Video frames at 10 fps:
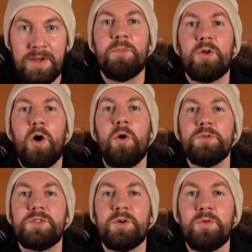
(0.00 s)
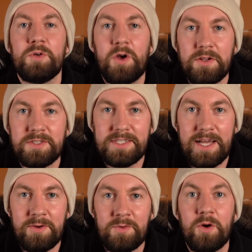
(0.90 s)
but also cuts
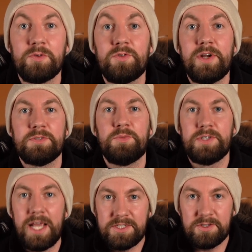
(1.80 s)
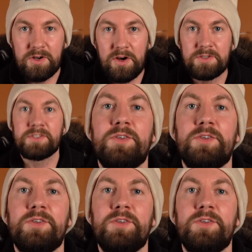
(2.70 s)
down on transportation costs